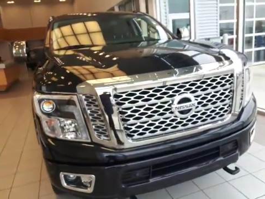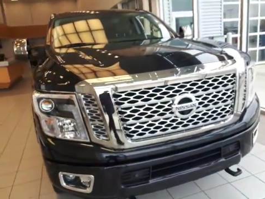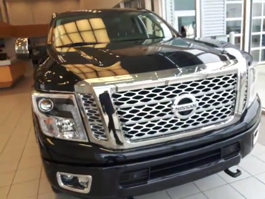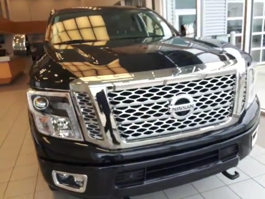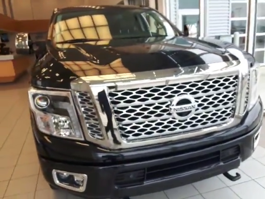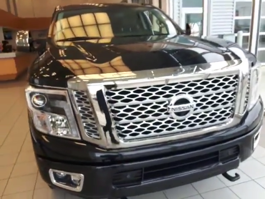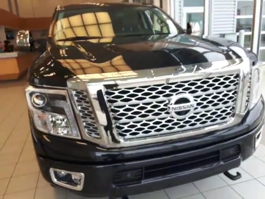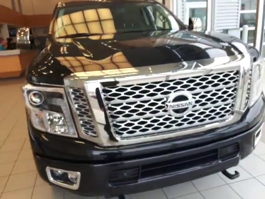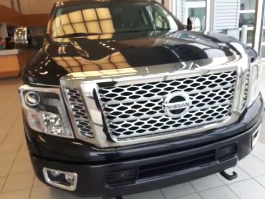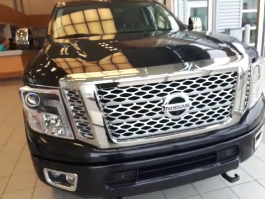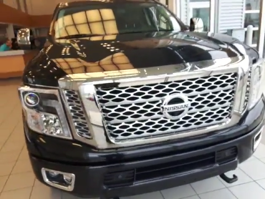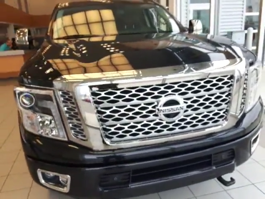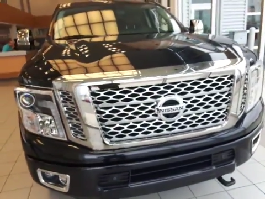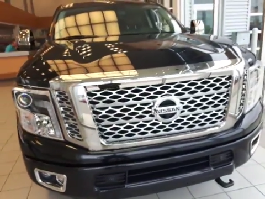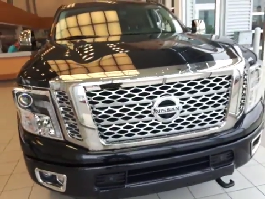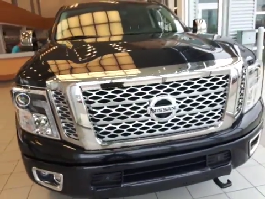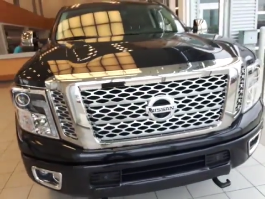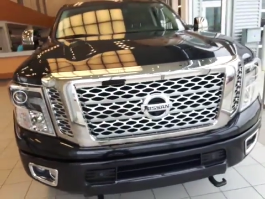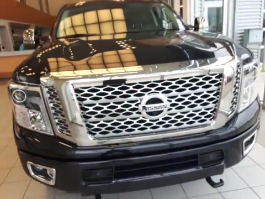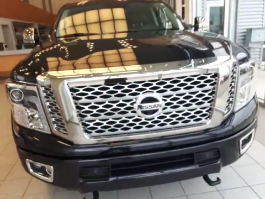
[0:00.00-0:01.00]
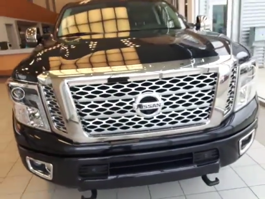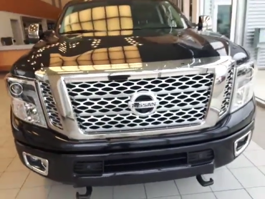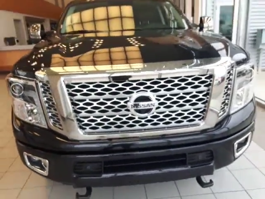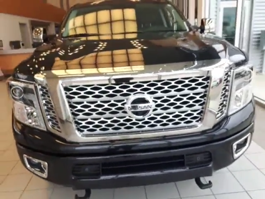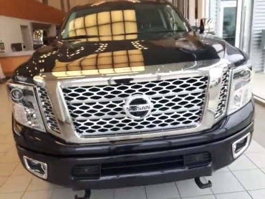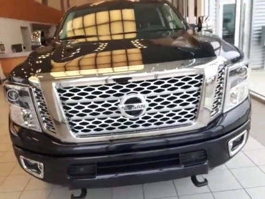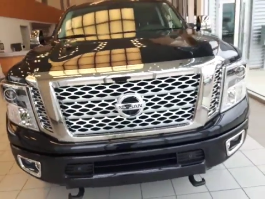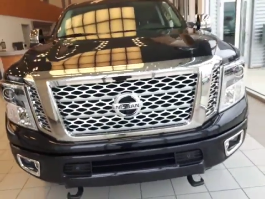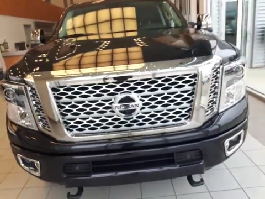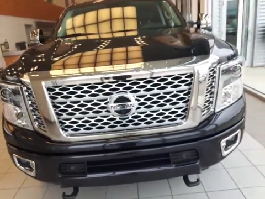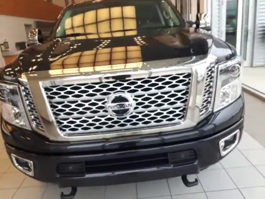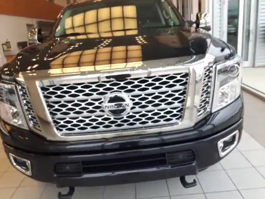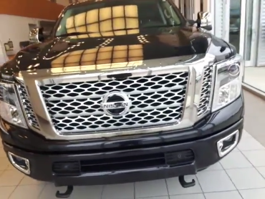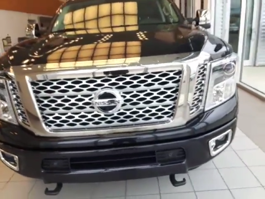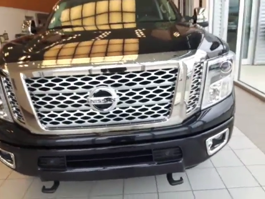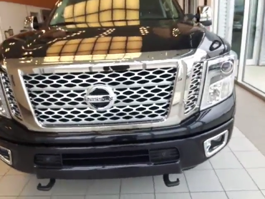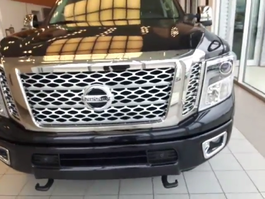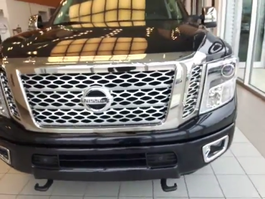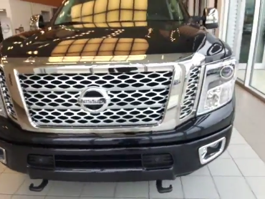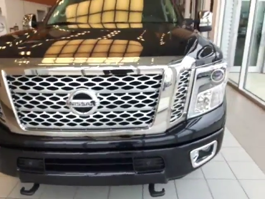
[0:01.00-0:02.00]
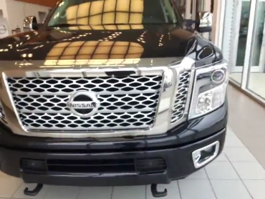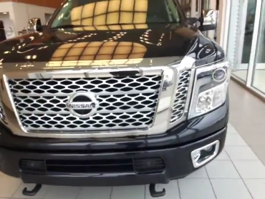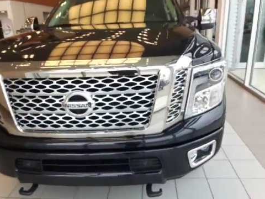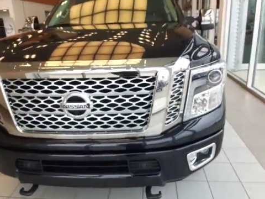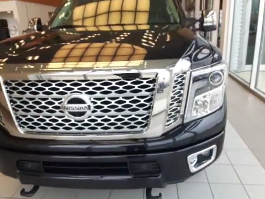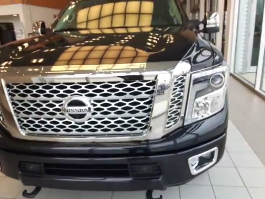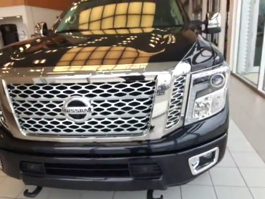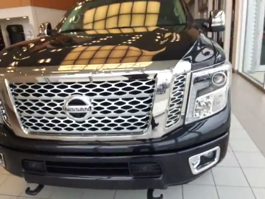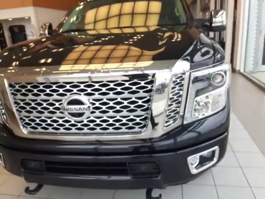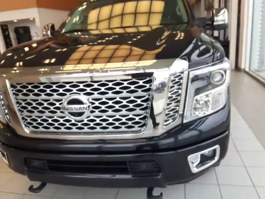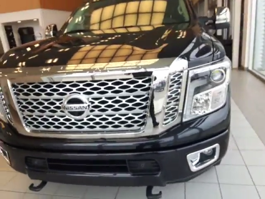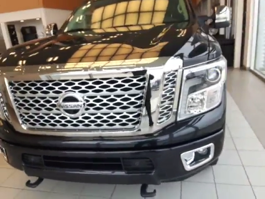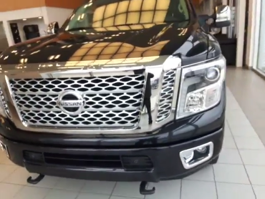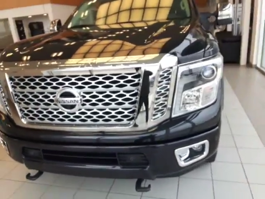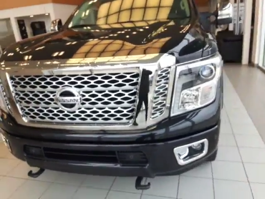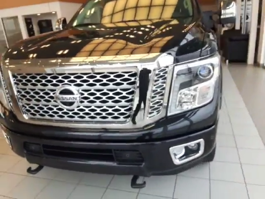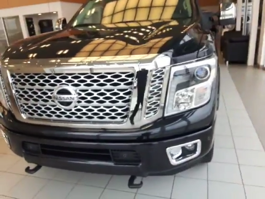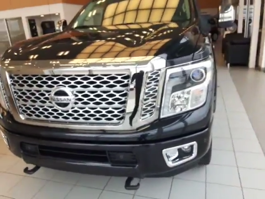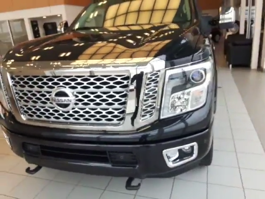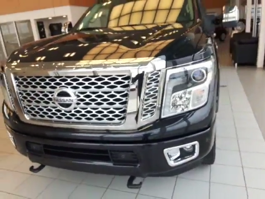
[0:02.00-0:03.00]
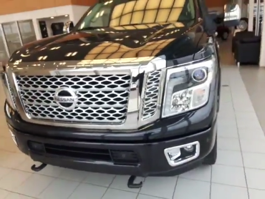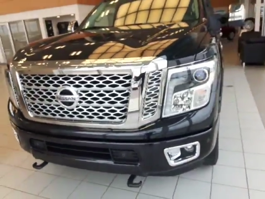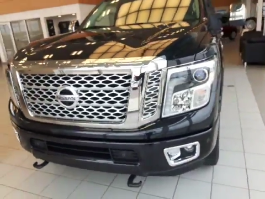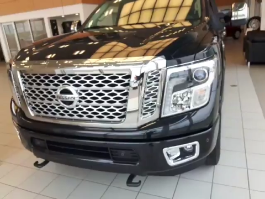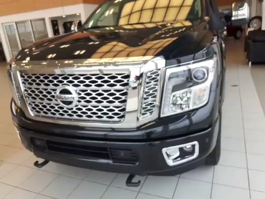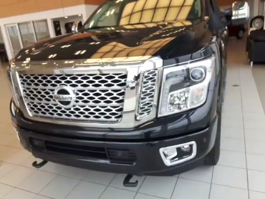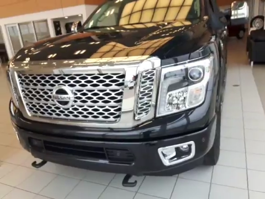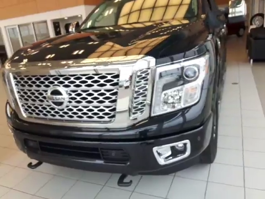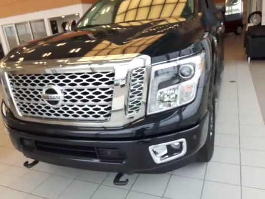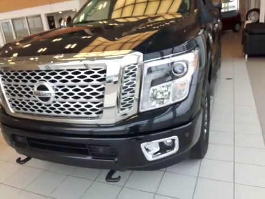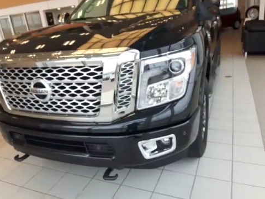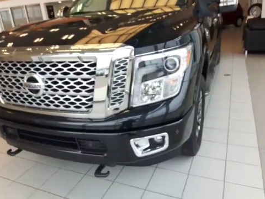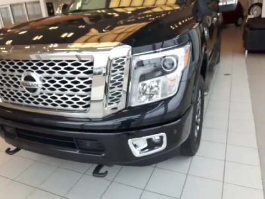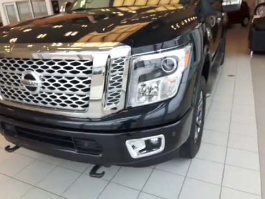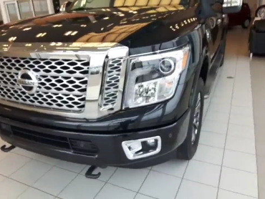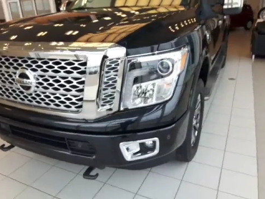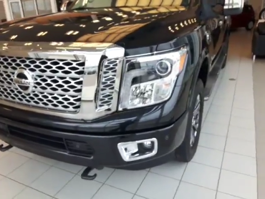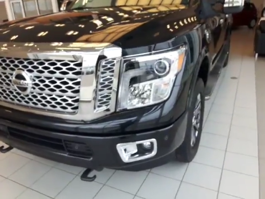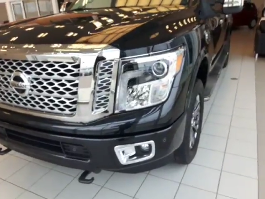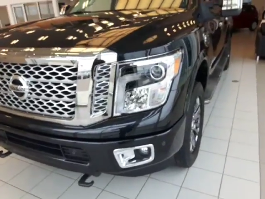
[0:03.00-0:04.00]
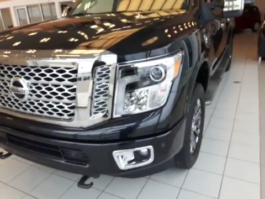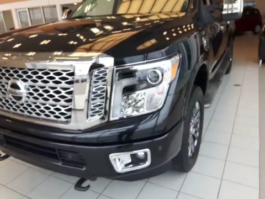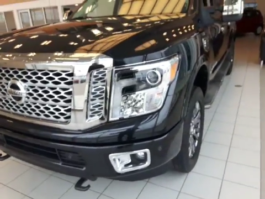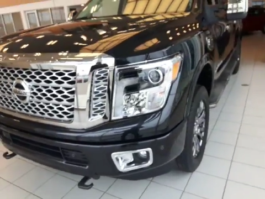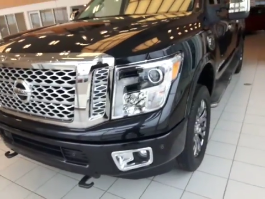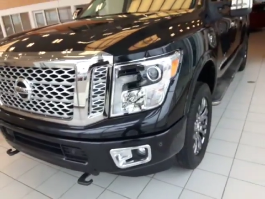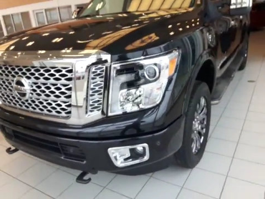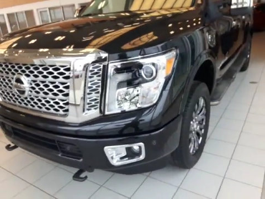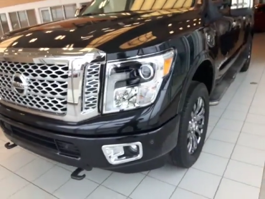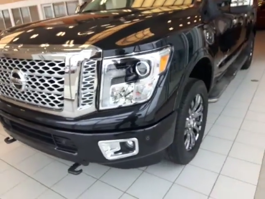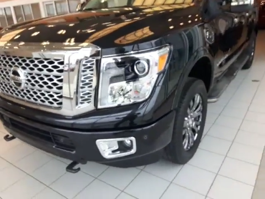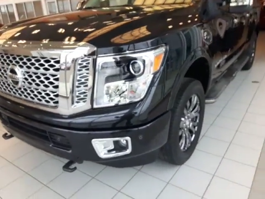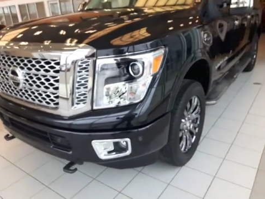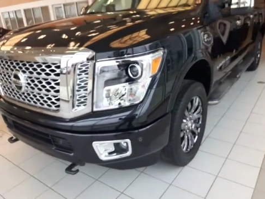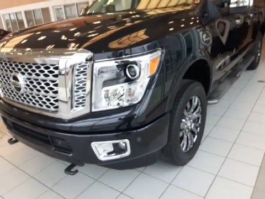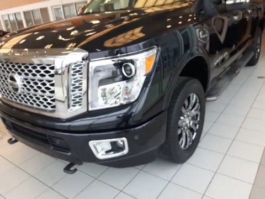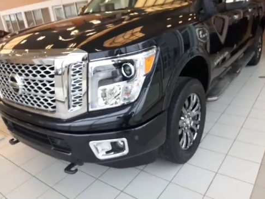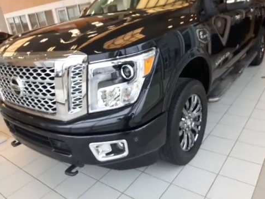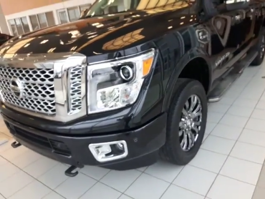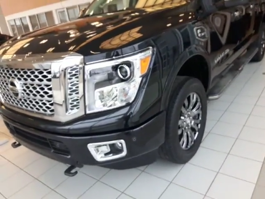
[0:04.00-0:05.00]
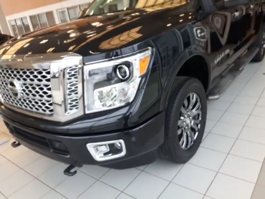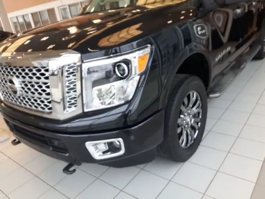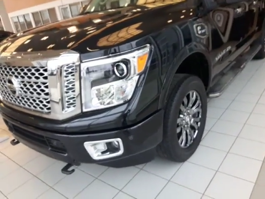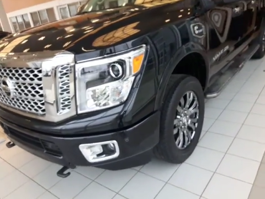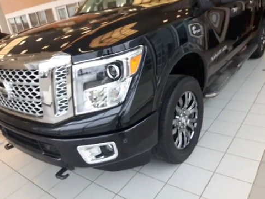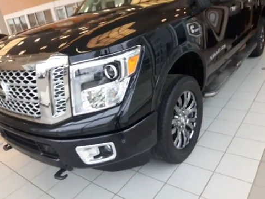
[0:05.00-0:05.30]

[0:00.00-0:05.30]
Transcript: [unreadable: no face in view]